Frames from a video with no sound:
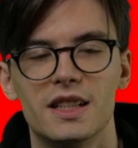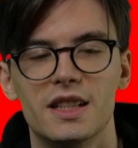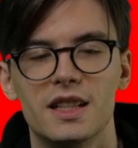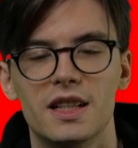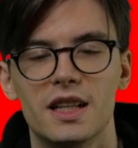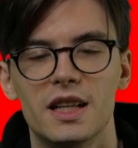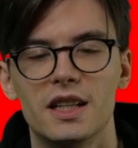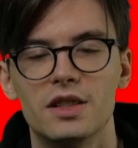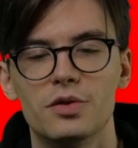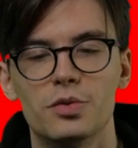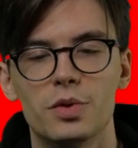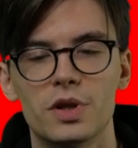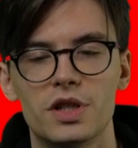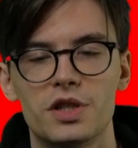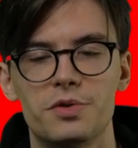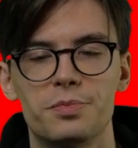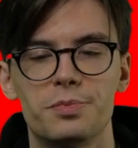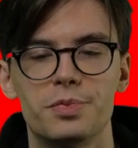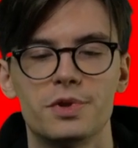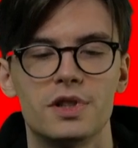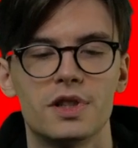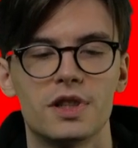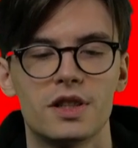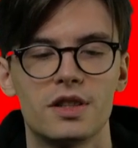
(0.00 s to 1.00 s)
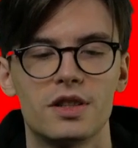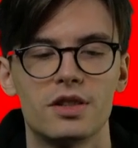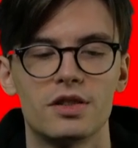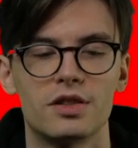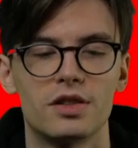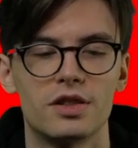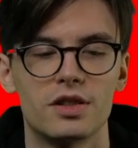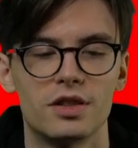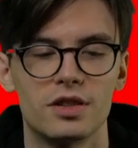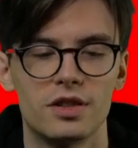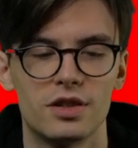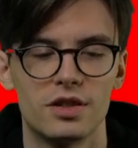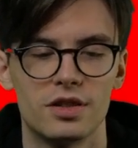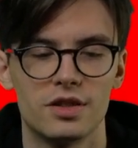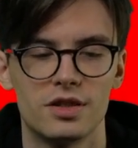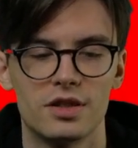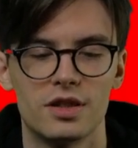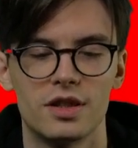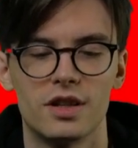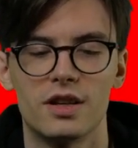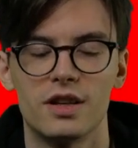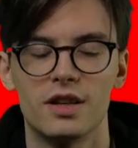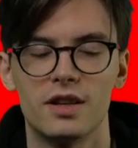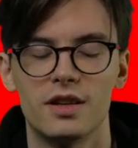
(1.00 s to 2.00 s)
in which particular
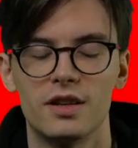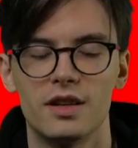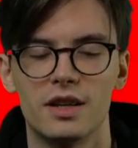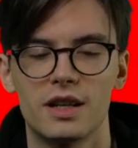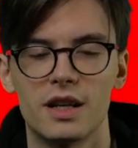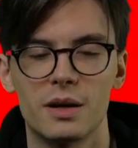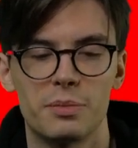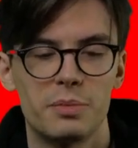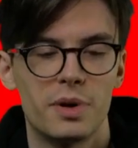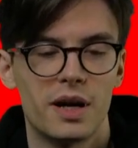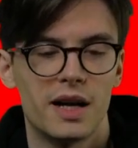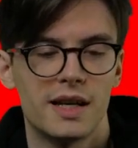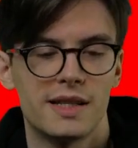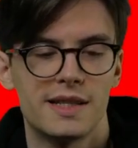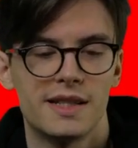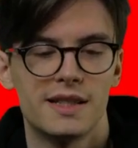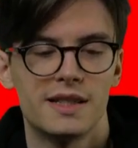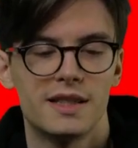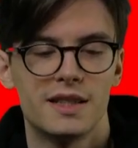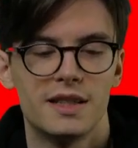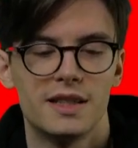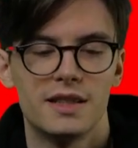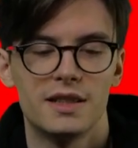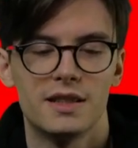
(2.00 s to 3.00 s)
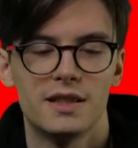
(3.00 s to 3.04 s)
capacity.